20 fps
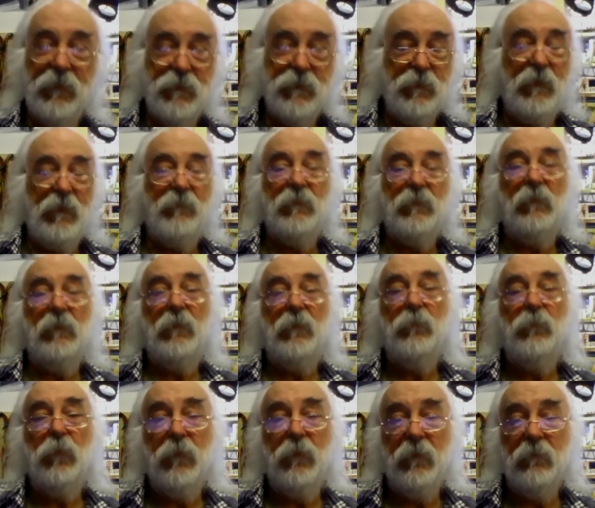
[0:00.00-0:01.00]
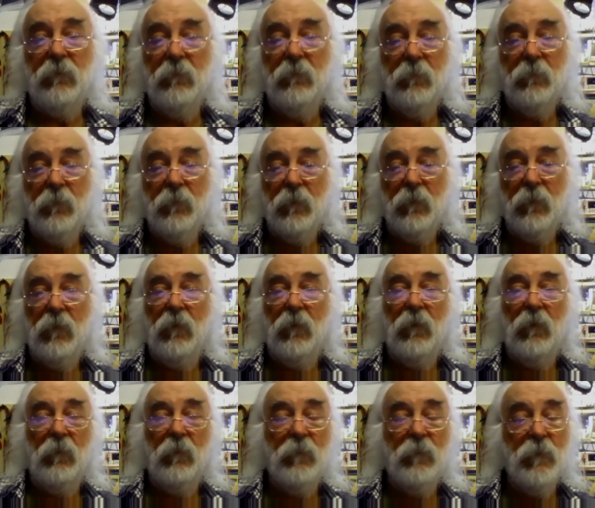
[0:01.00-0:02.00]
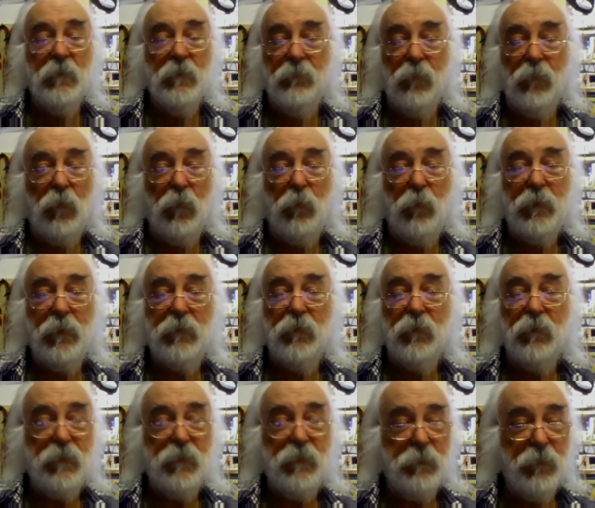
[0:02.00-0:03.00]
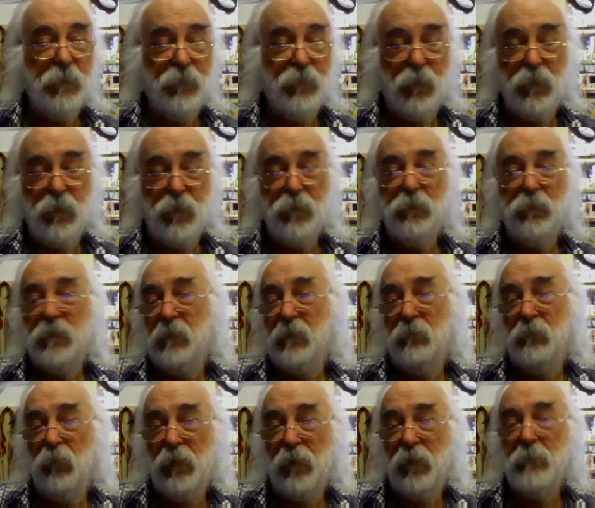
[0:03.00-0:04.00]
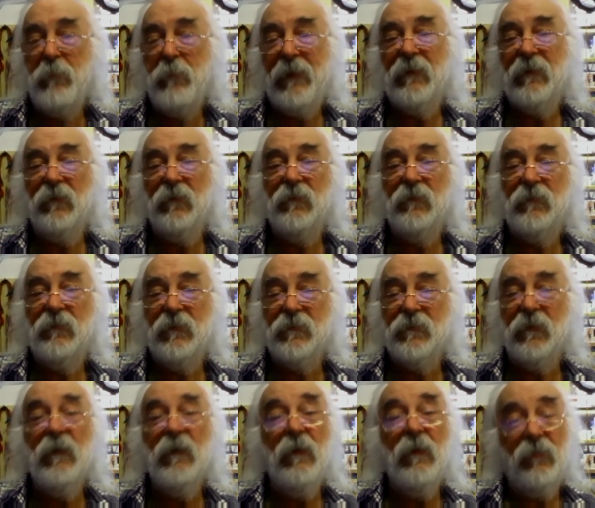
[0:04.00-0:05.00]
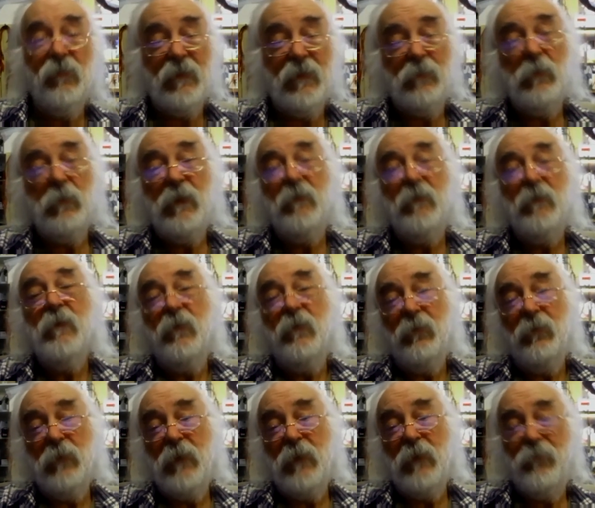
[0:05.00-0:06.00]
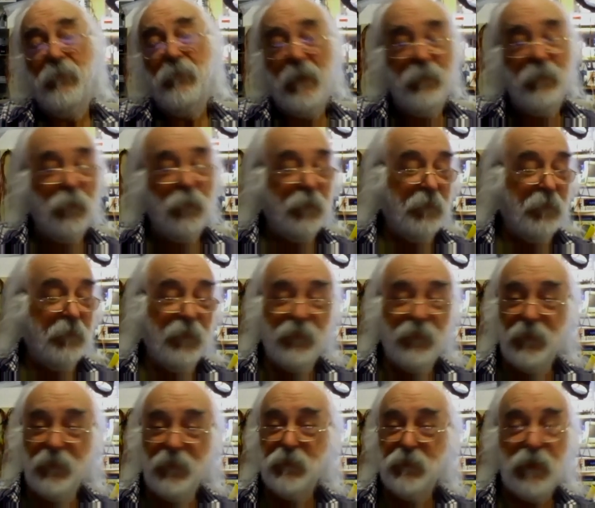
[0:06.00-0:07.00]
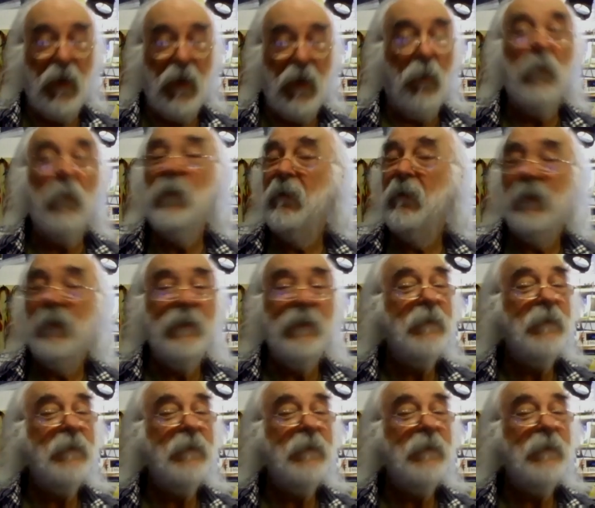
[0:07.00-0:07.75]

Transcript: have to live with it for a week or two before you can really make a decision. It's like my favorite listener, Joe. He